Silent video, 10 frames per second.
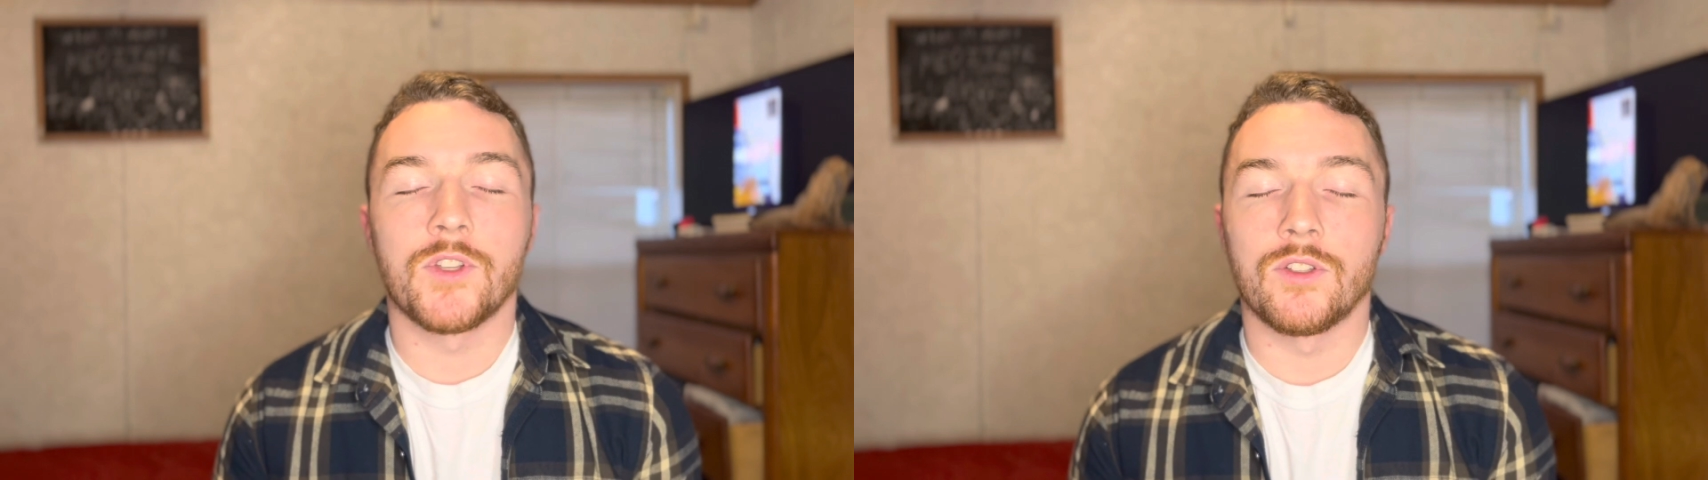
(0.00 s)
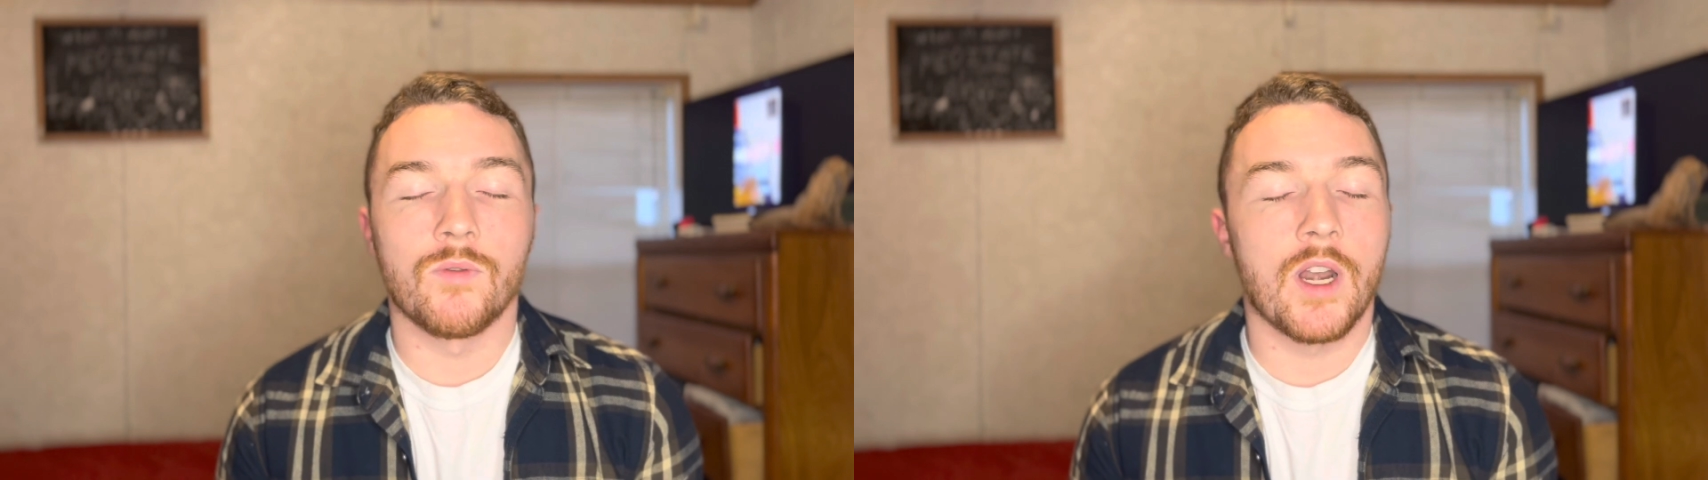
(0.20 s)

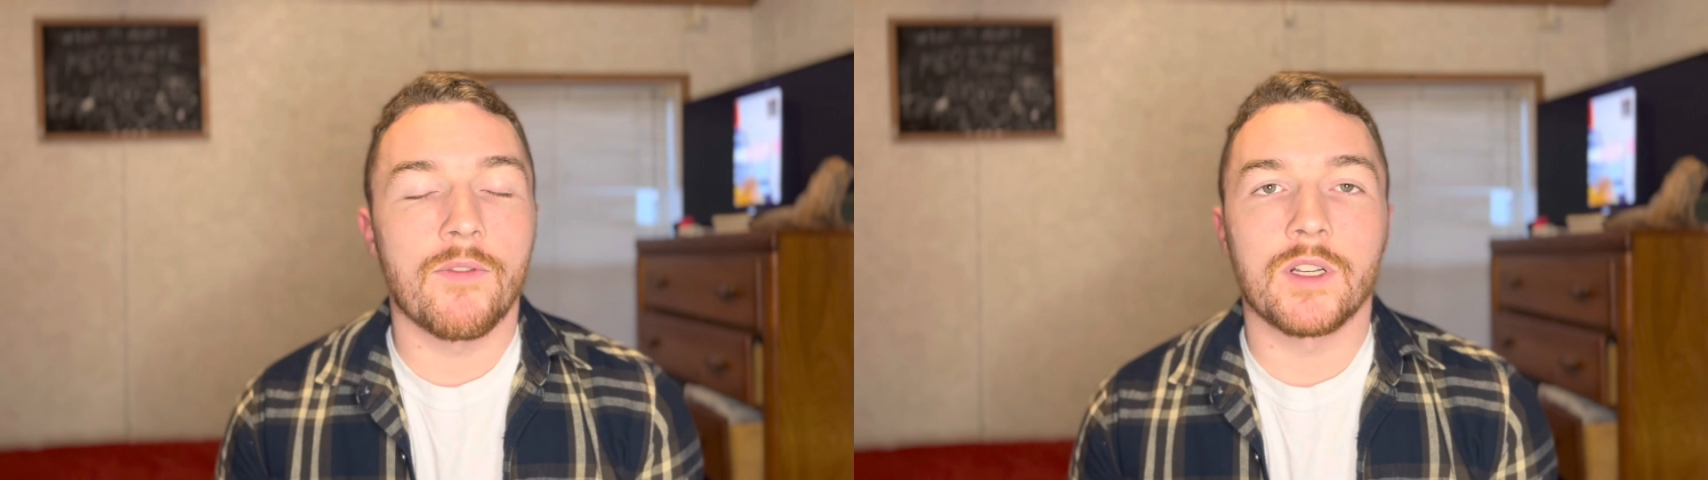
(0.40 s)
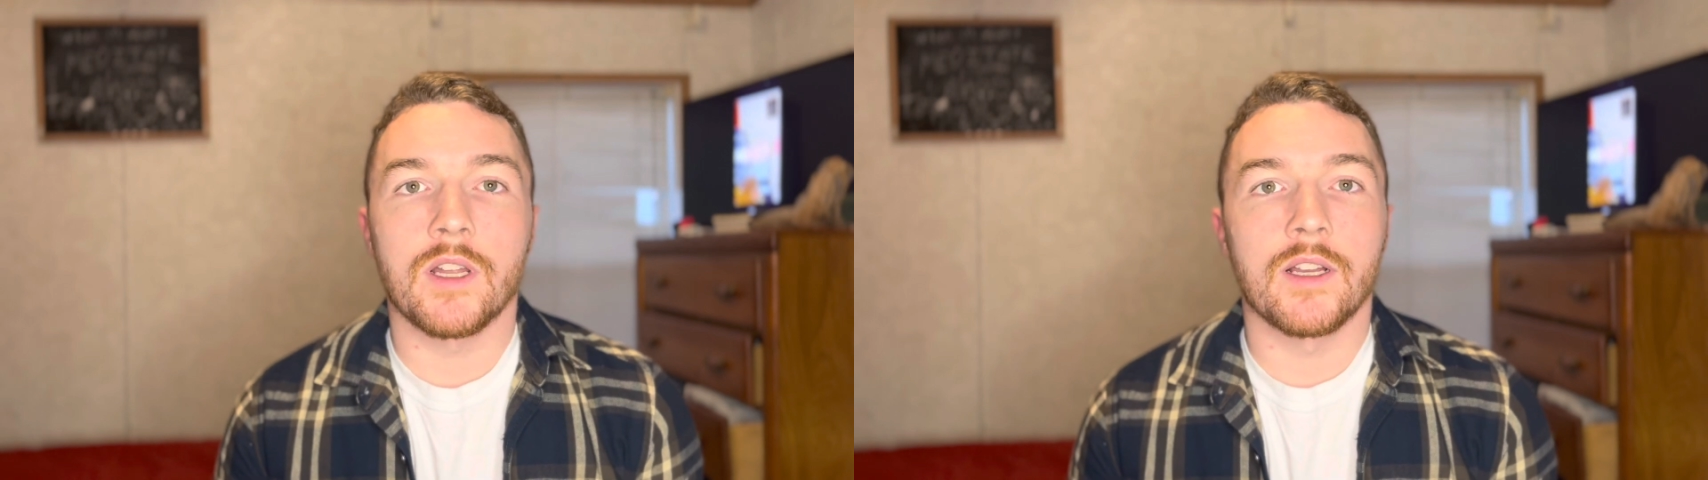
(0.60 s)
do whatever
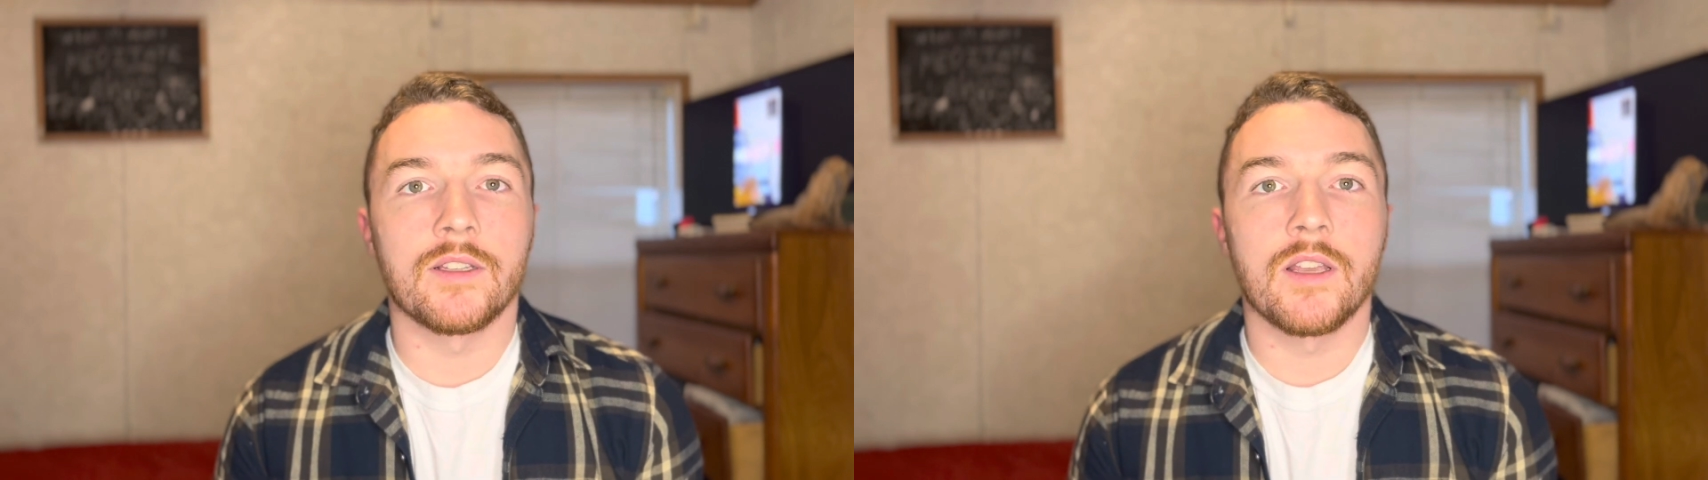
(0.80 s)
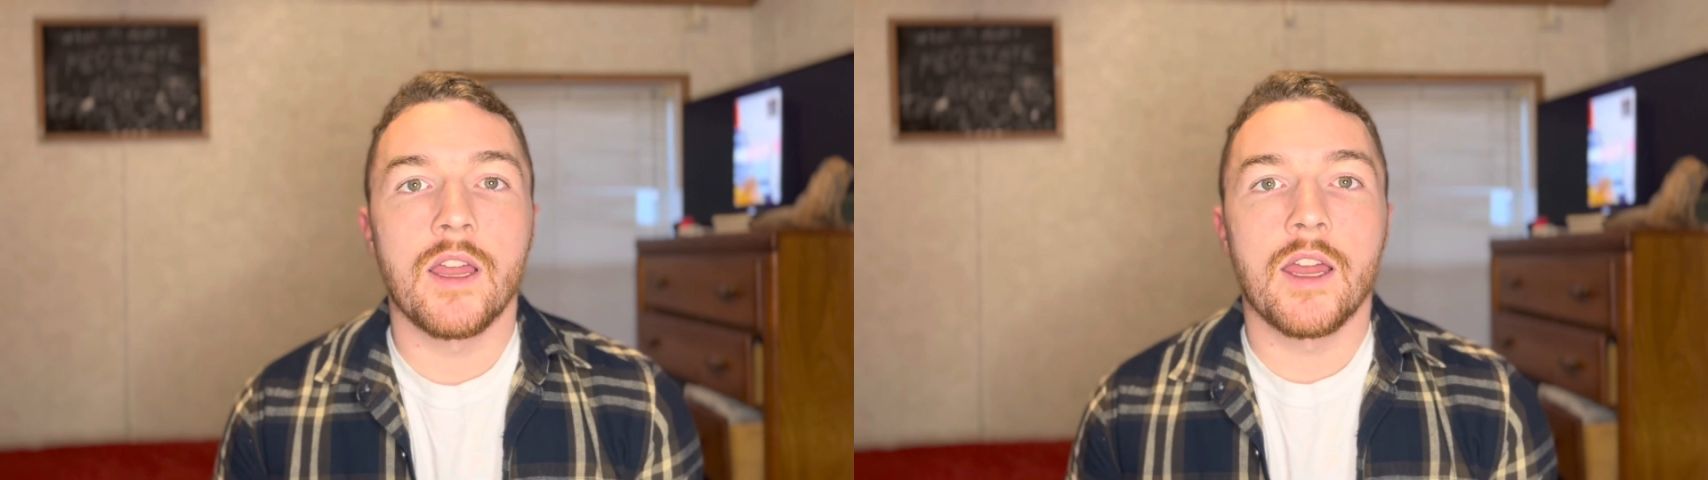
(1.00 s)
it does.